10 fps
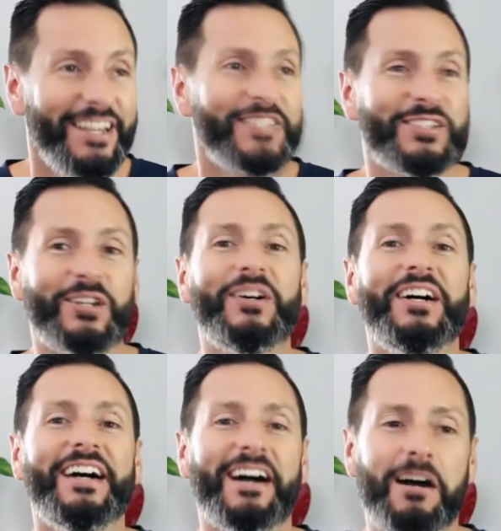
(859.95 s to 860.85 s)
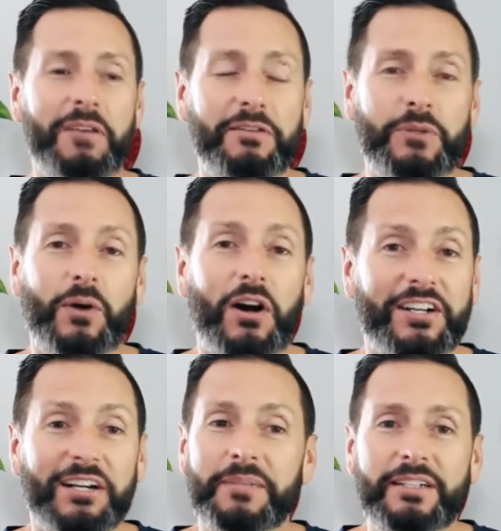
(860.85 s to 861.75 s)
So if you are
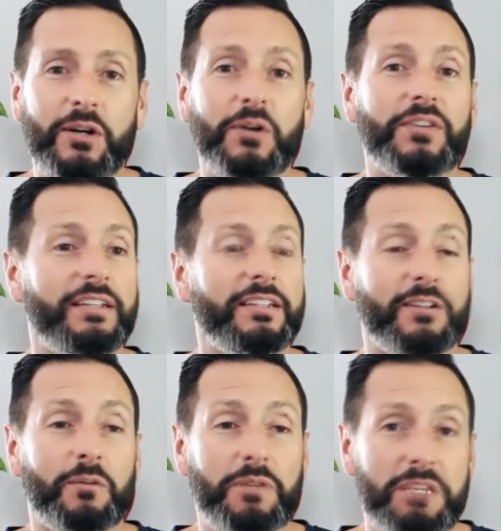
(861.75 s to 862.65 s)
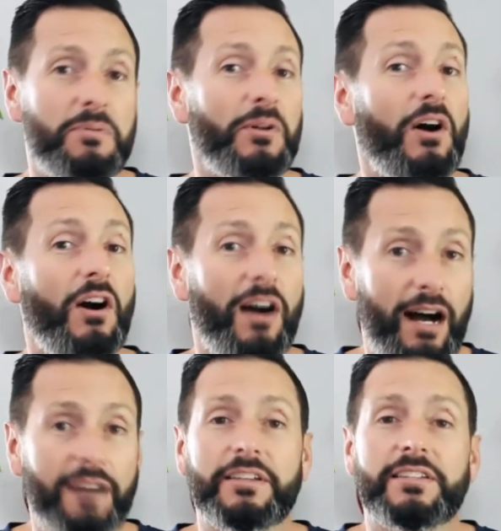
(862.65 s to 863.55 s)
coming, know that, you know, people are
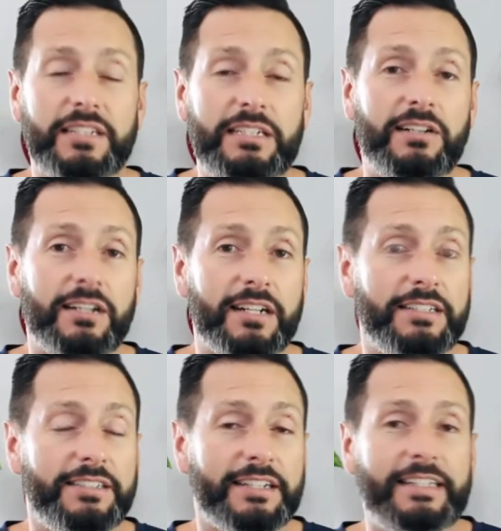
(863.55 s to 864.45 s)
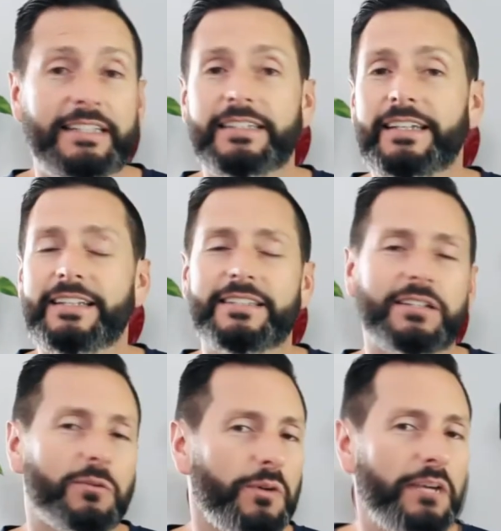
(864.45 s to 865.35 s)
obviously long on Dunedin. It's
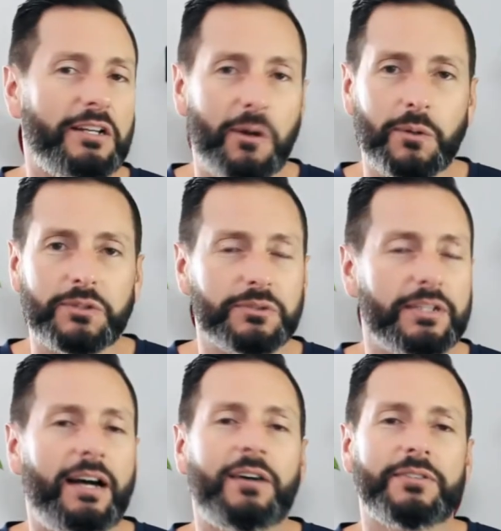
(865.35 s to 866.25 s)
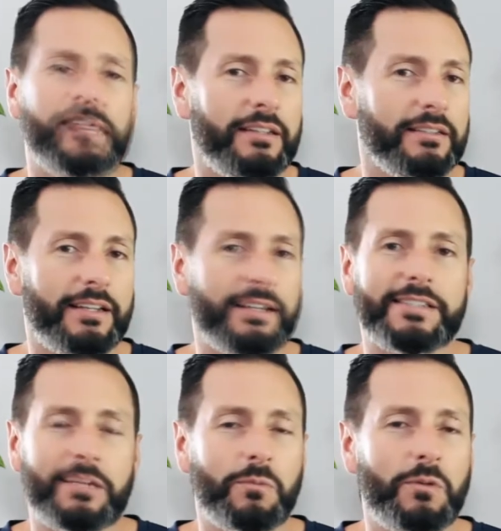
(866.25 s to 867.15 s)
a great coastal town. And like I
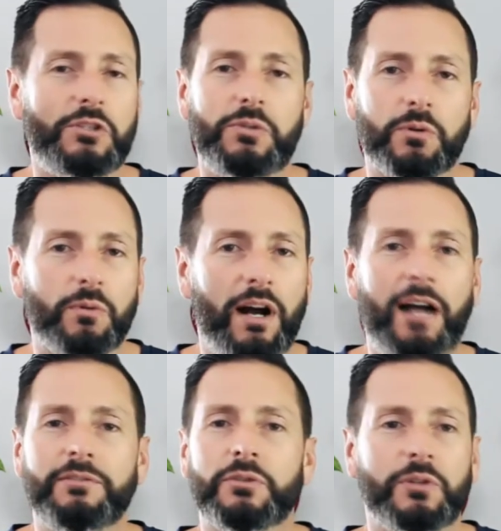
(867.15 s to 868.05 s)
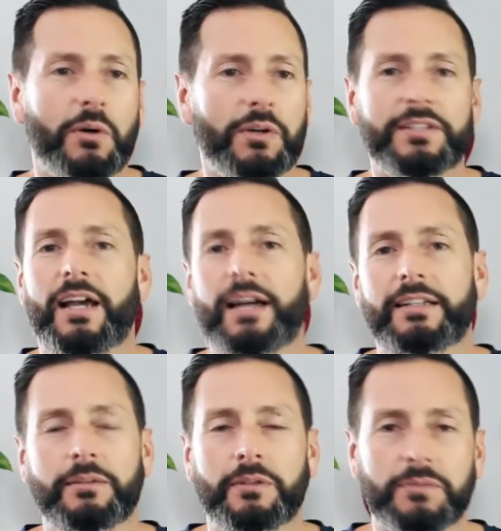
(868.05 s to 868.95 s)
said, once you arrive, you'll know
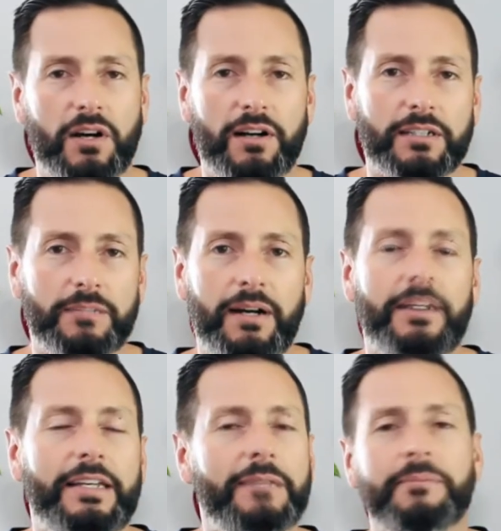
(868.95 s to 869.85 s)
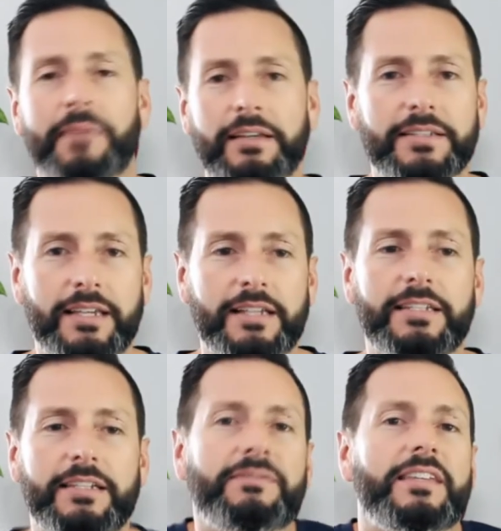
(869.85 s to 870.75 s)
exactly what I'm talking about. It makes
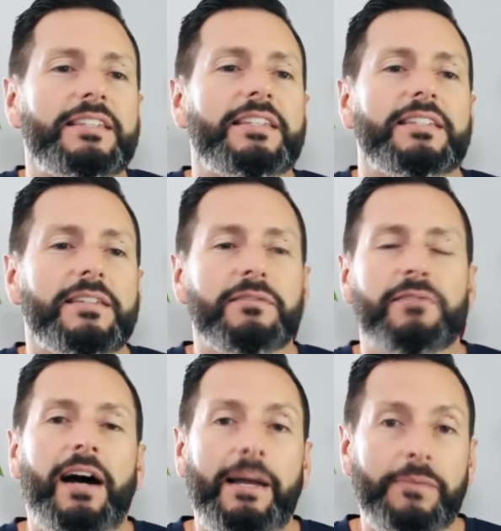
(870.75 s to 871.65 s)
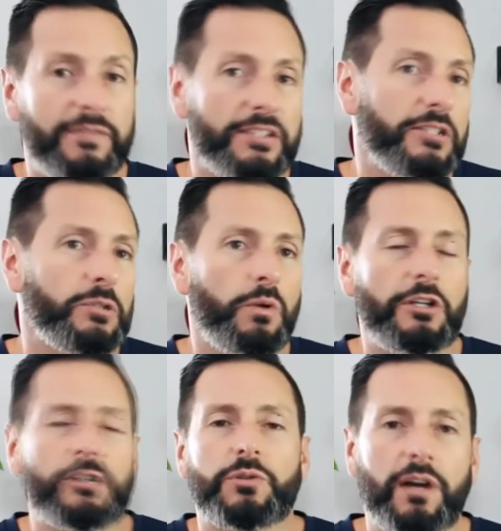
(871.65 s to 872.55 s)
sense. If this is the vibe, if this is
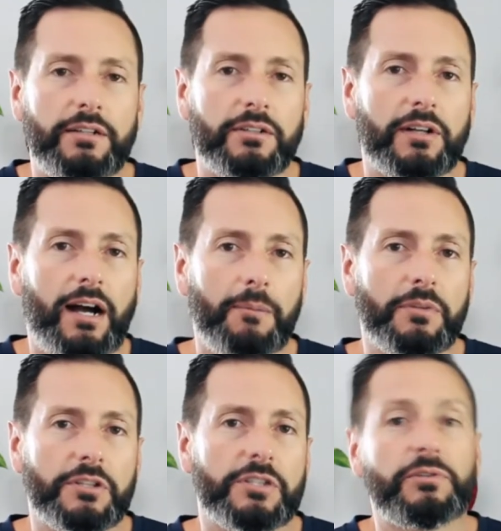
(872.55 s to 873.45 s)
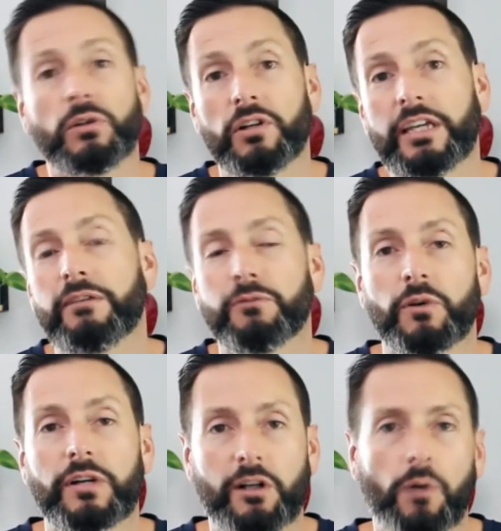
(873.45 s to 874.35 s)
what you're trying to accomplish, if you're looking
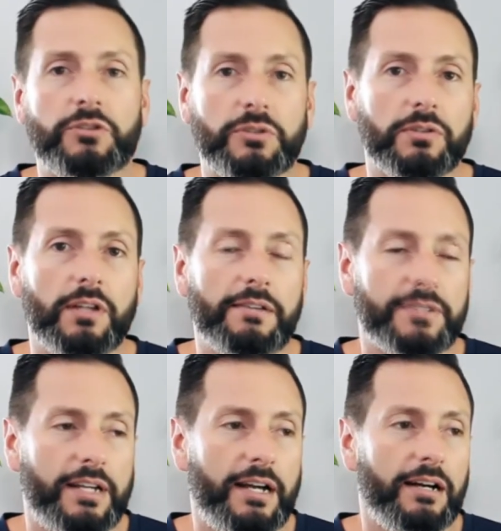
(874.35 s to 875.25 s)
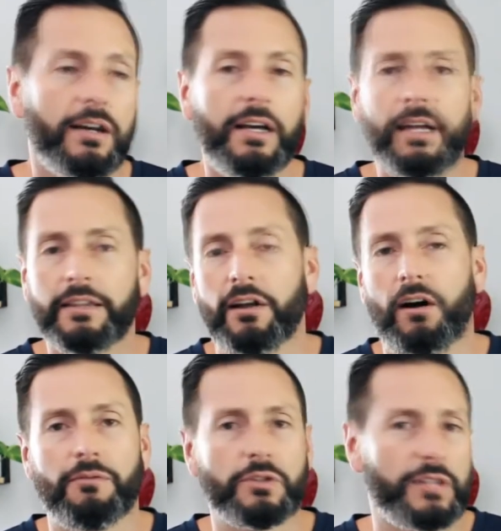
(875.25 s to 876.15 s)
for a coastal lifestyle that
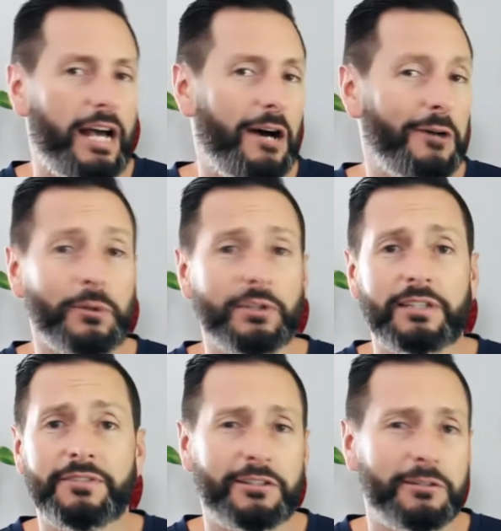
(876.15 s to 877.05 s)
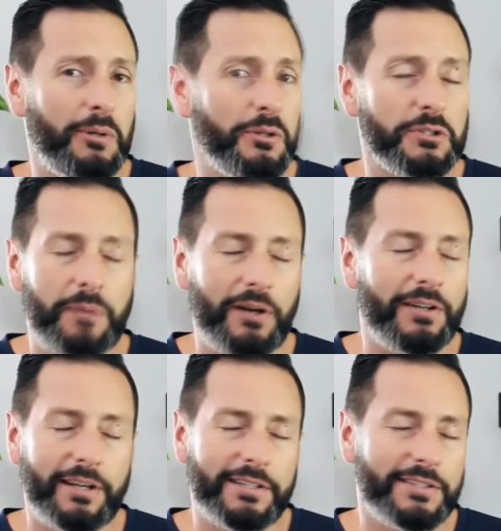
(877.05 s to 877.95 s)
offers outdoor living in a boater's
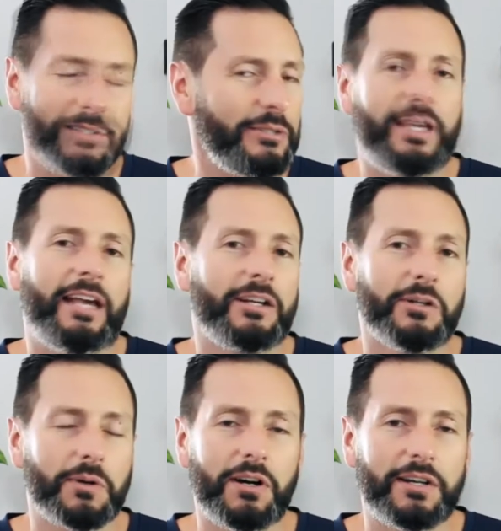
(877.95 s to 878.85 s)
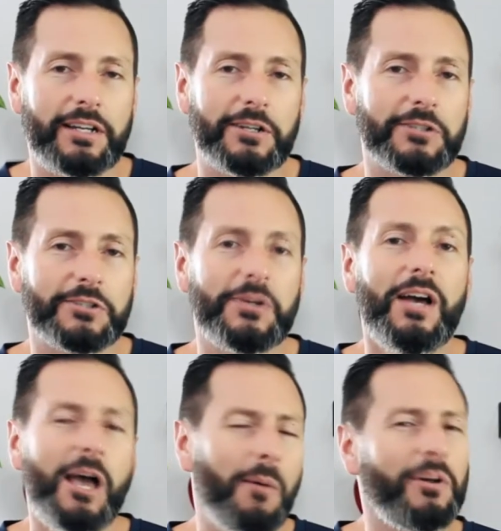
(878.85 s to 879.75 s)
paradise, you can't go wrong here. So
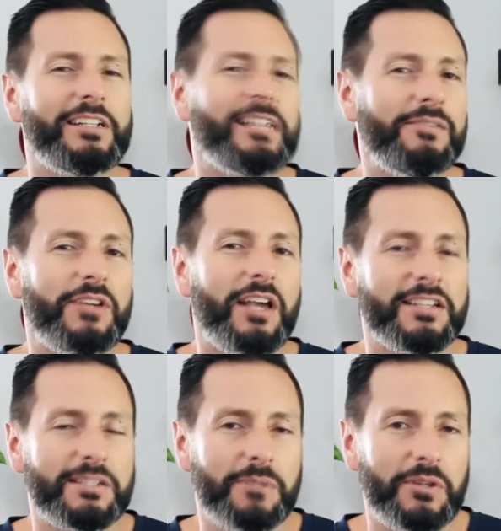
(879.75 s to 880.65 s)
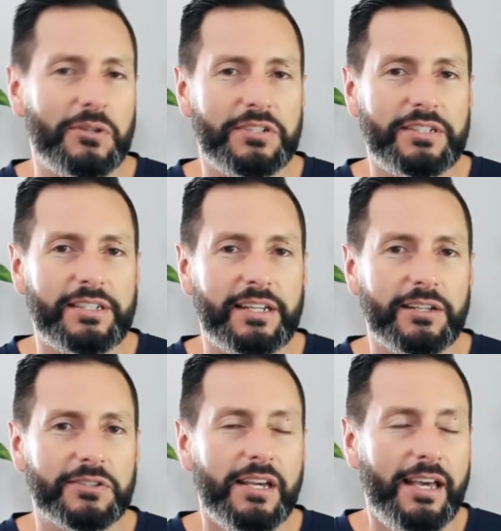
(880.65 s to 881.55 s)
wanted to give you guys some of those
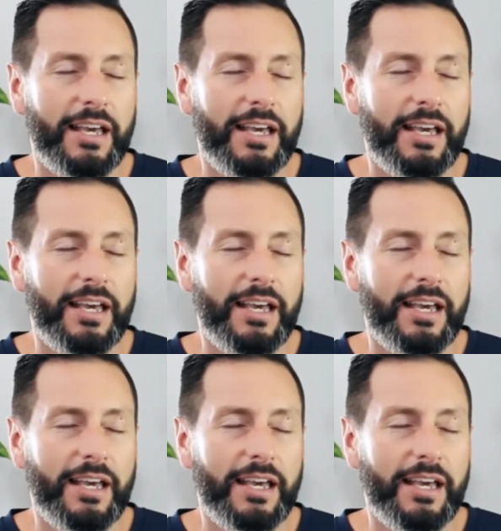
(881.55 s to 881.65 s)
details.